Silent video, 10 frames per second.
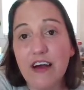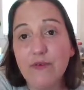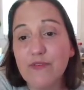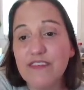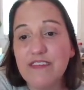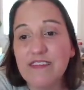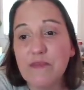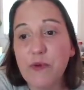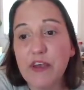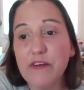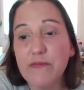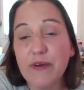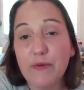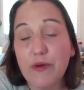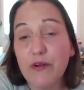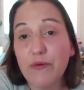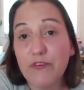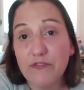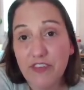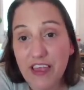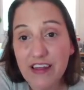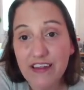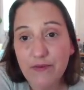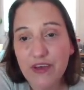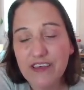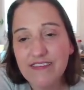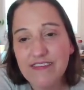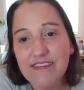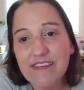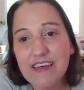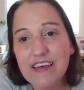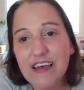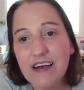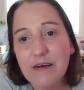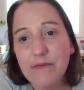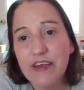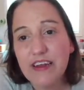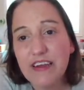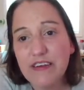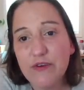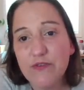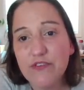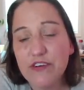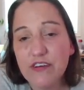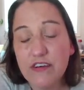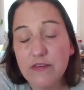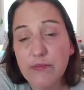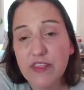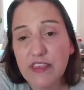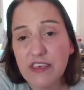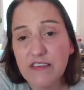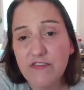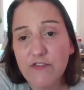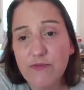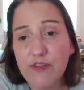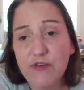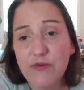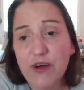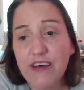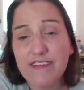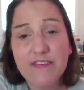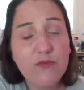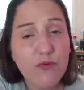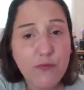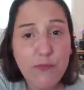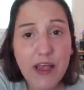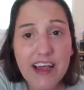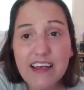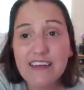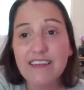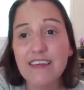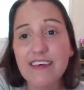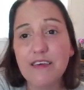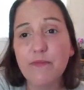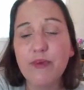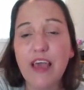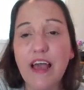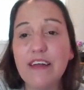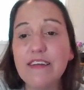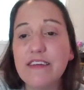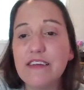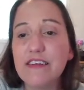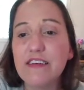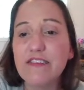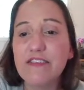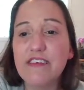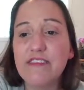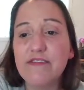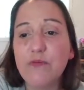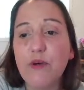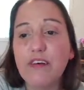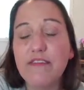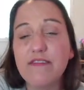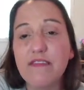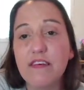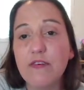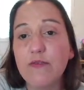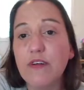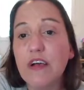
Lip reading: was inspired by werewolves anyways. And I know there are going to be things from the new high school pack that can be added in here and there as well. So